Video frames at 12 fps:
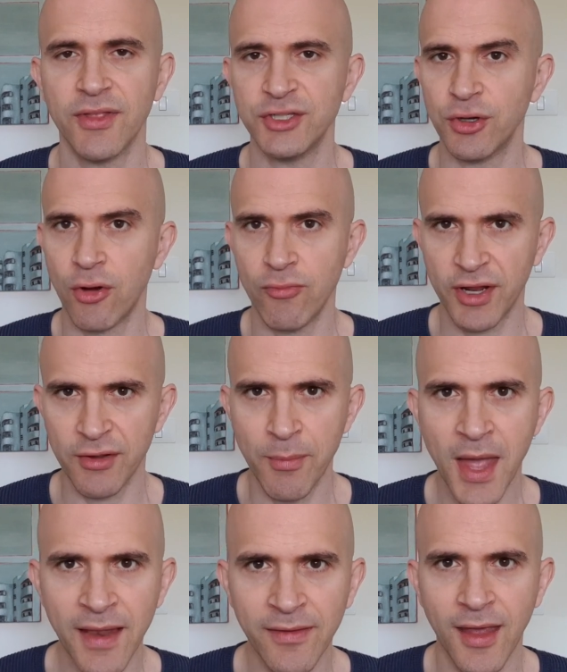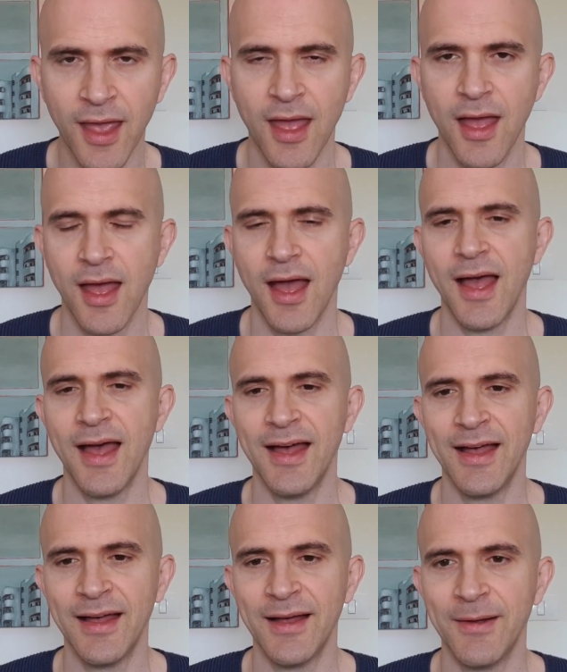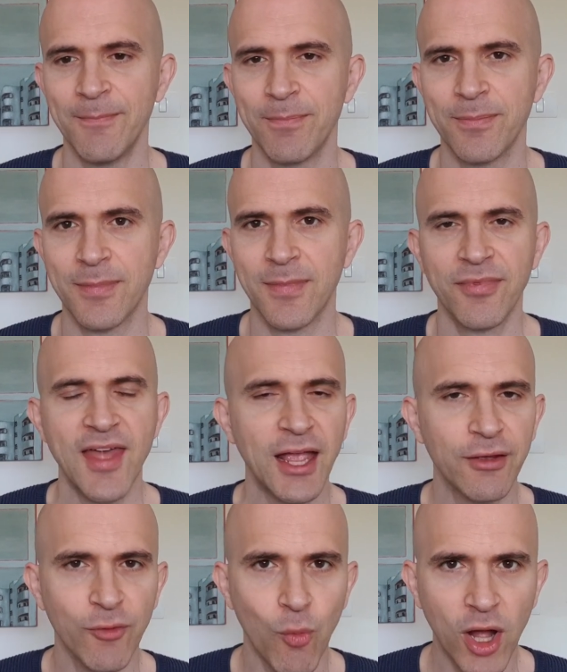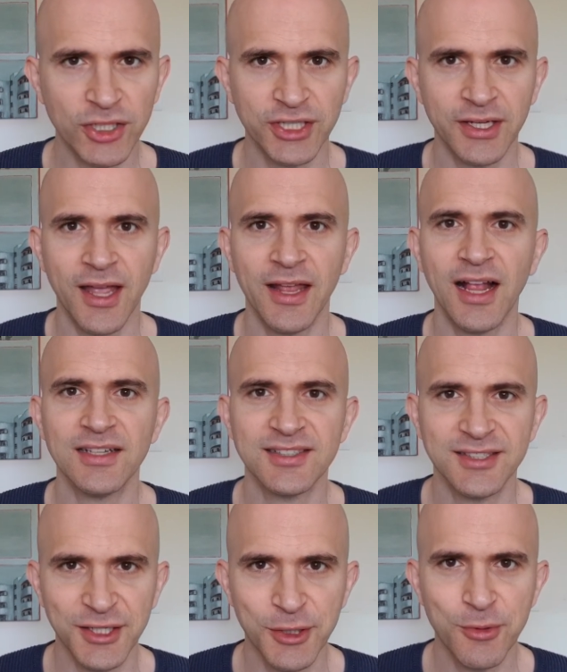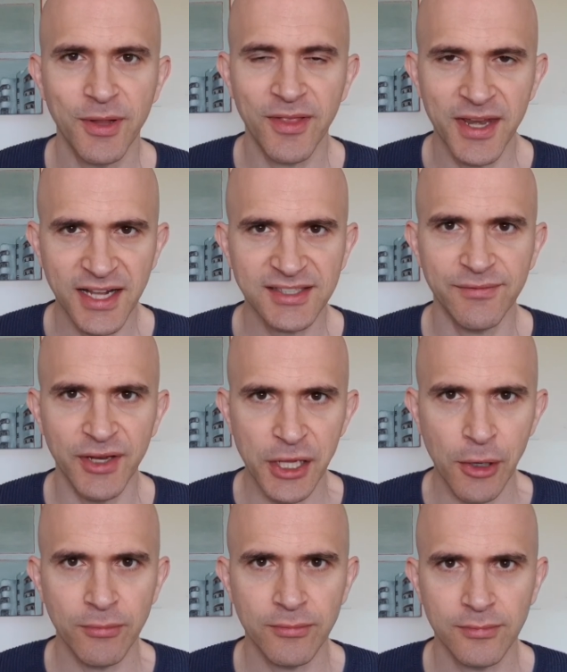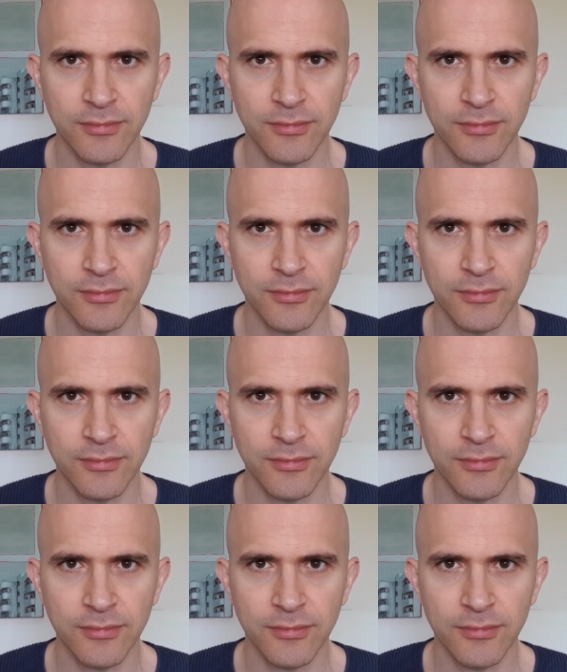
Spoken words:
that you can recommend. Thank you for watching, and I'll see you in the next video.